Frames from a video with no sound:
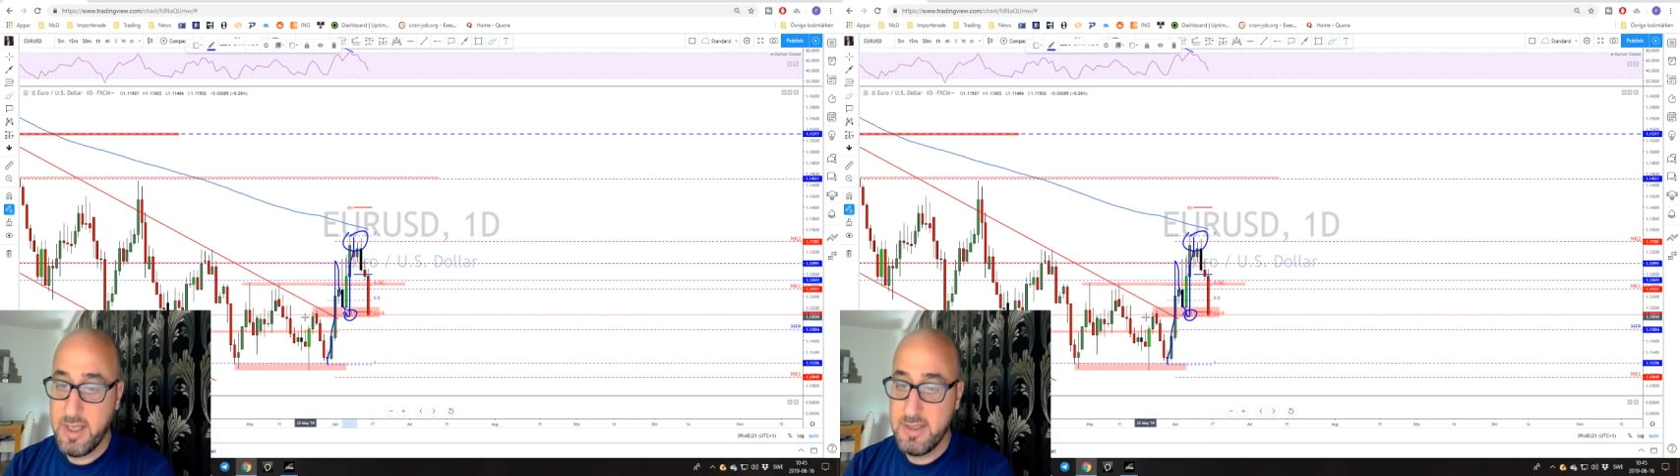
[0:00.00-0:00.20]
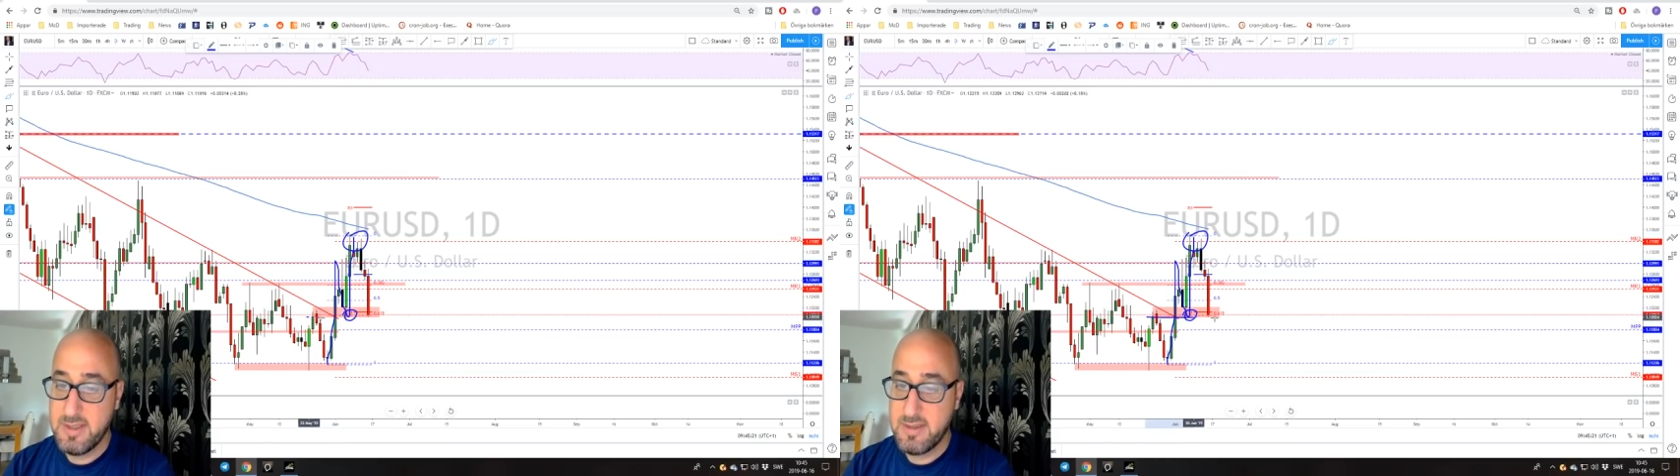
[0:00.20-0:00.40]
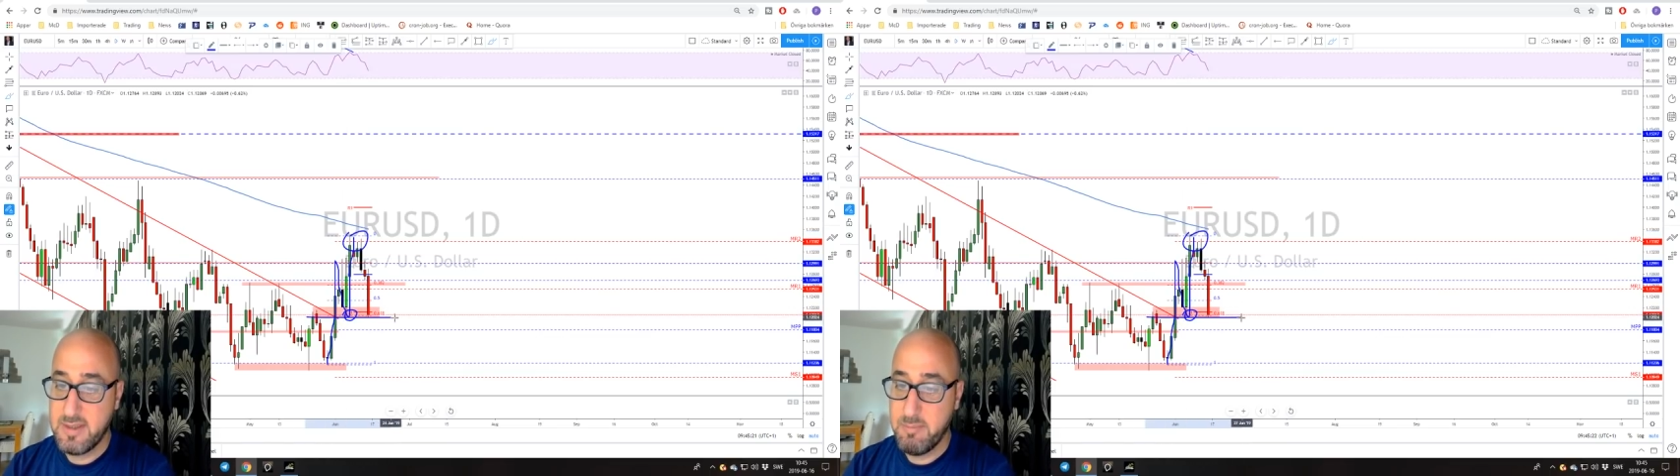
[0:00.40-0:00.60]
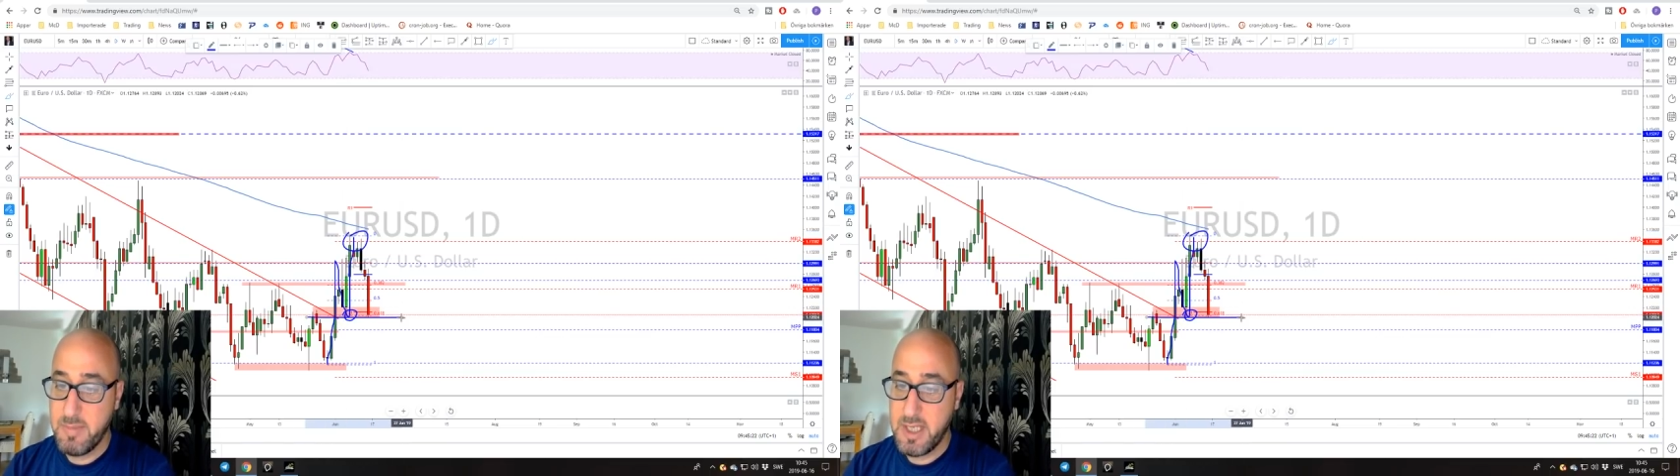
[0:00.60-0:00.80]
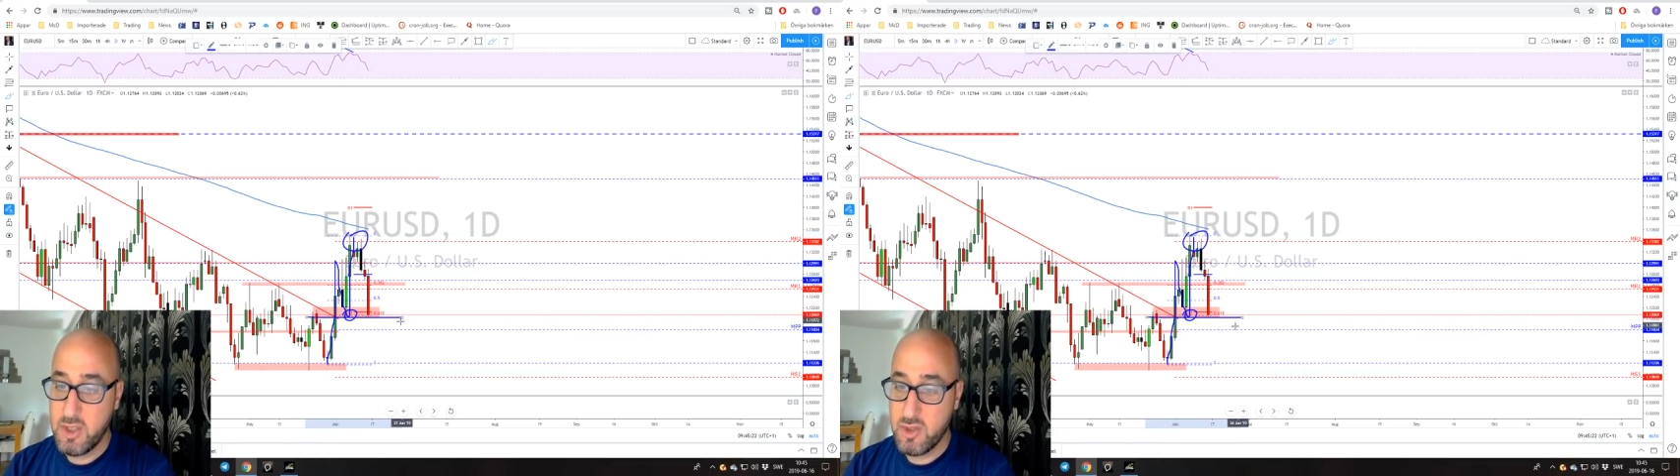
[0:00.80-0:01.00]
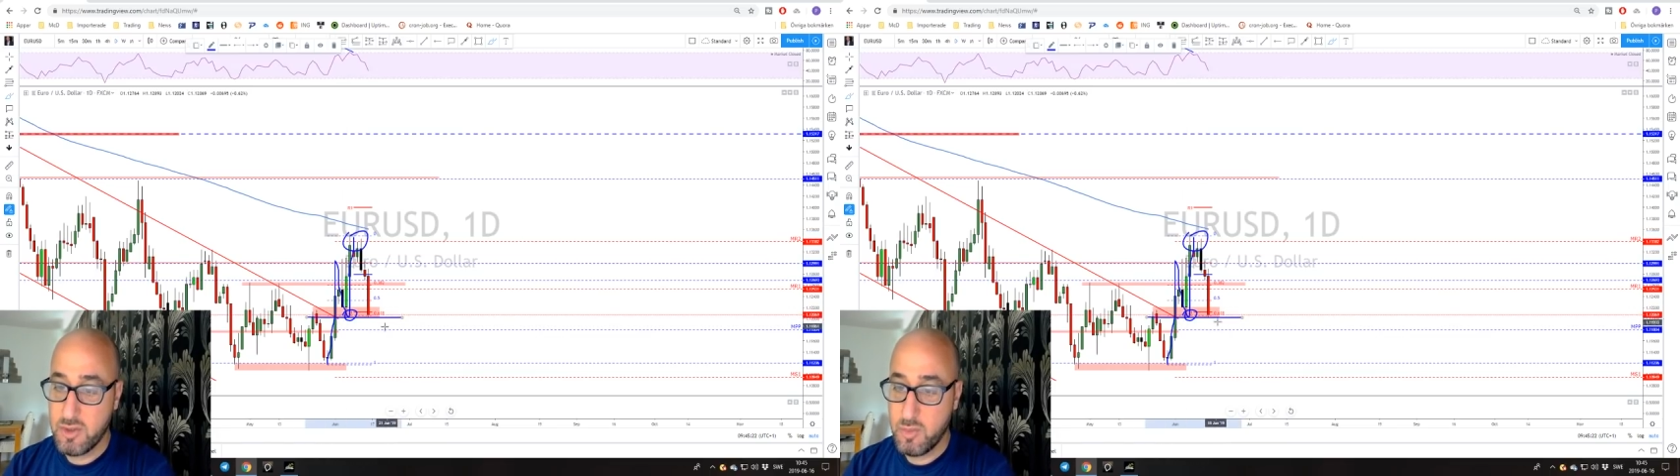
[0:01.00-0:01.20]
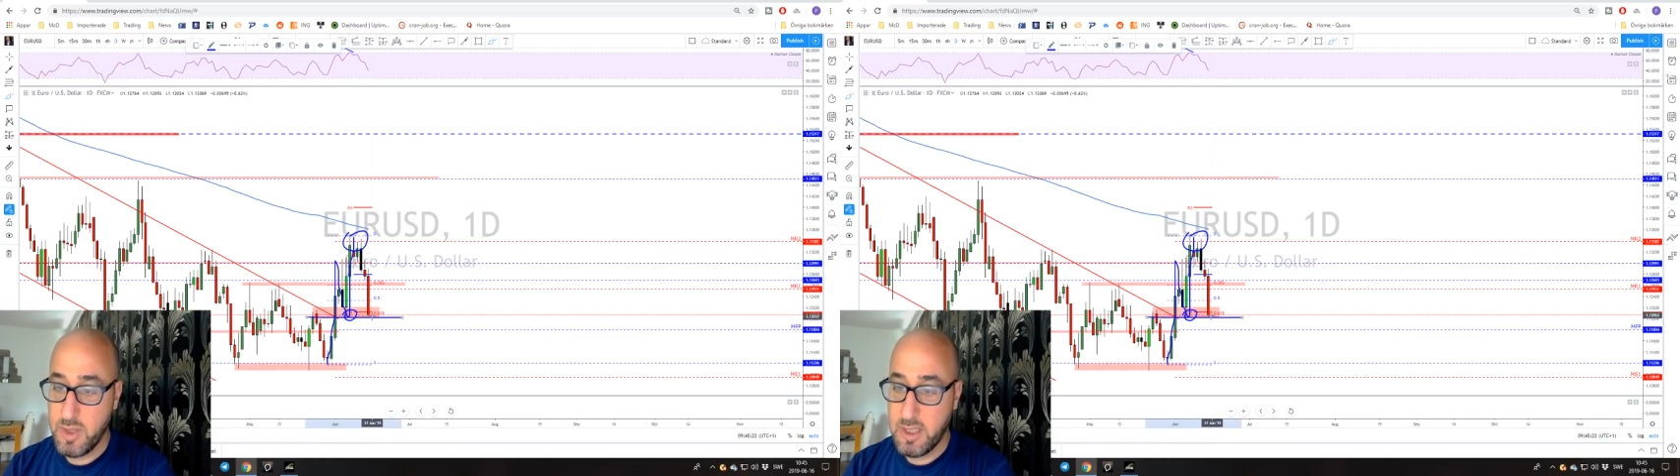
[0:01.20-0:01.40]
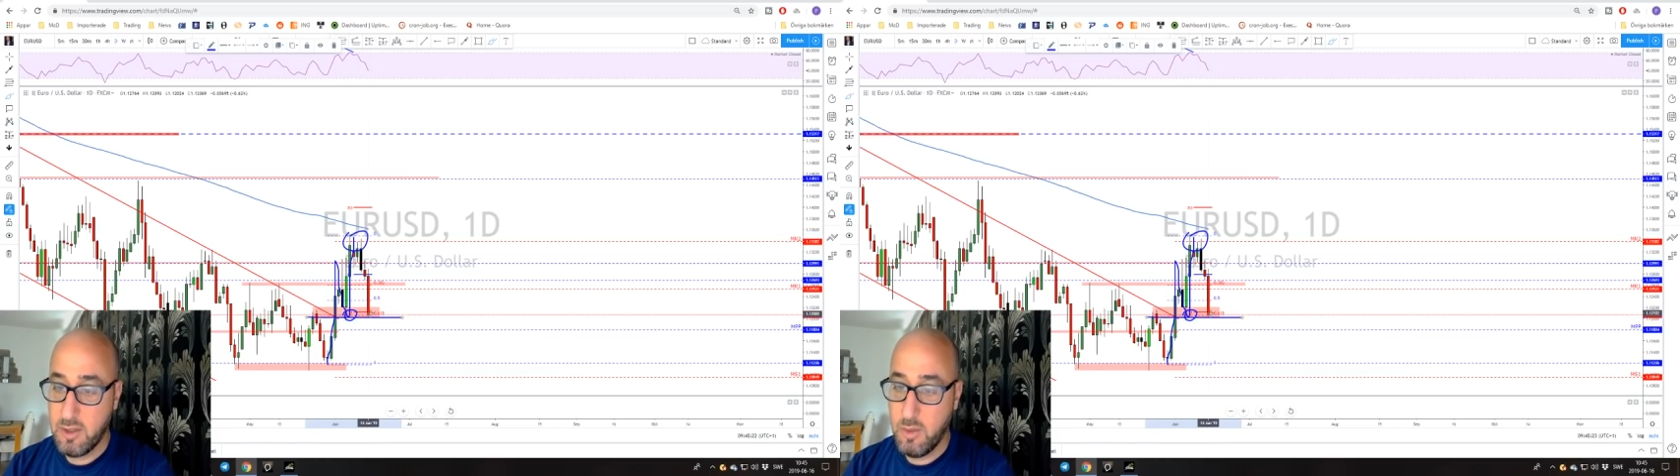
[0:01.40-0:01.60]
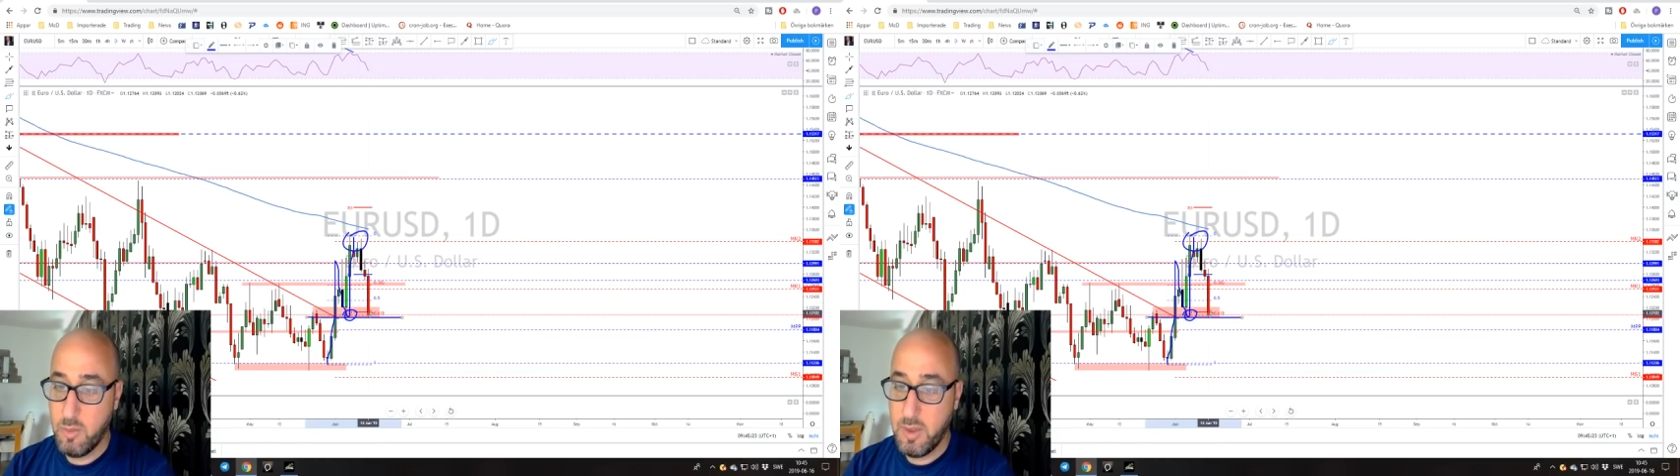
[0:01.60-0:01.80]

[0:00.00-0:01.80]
is the major swing low.